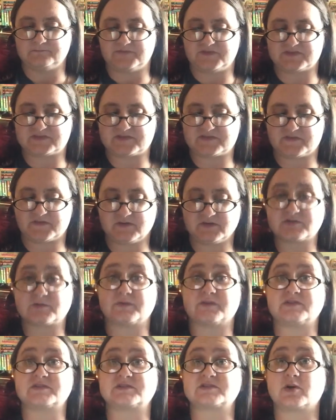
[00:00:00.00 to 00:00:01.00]
This first
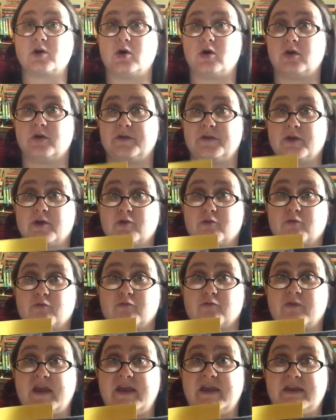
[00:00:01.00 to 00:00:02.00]
one is called
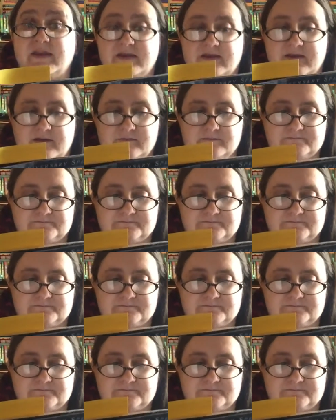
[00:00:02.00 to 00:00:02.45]
Rain.